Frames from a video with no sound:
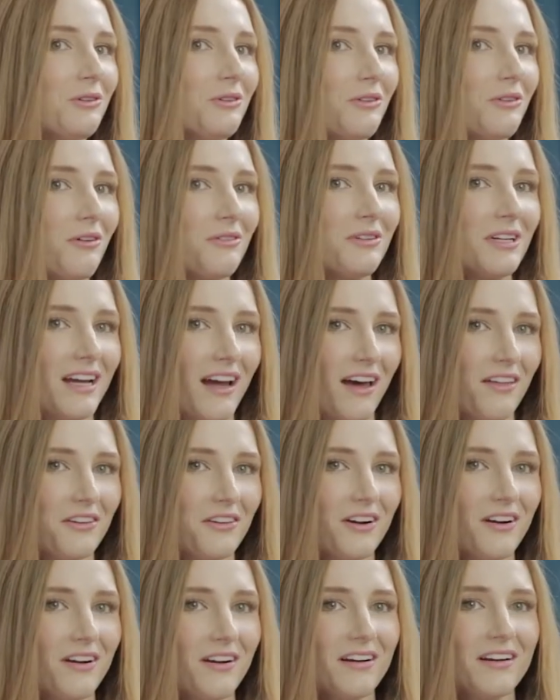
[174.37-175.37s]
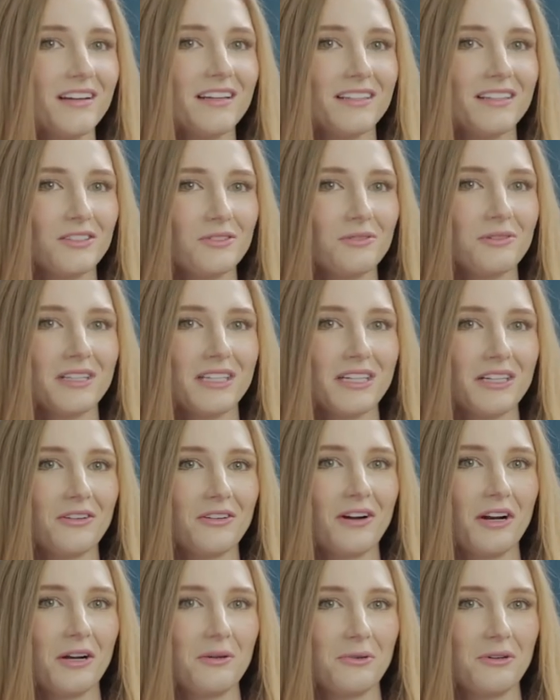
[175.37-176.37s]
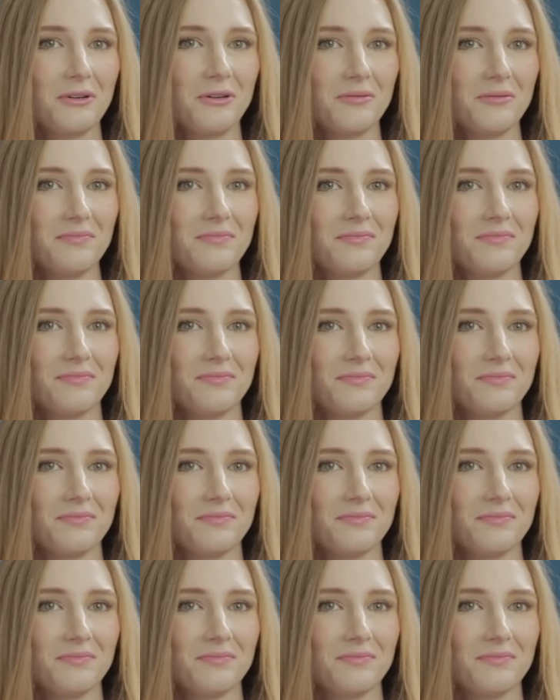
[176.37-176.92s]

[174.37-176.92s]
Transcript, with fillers: to grow together, and it's really incredible.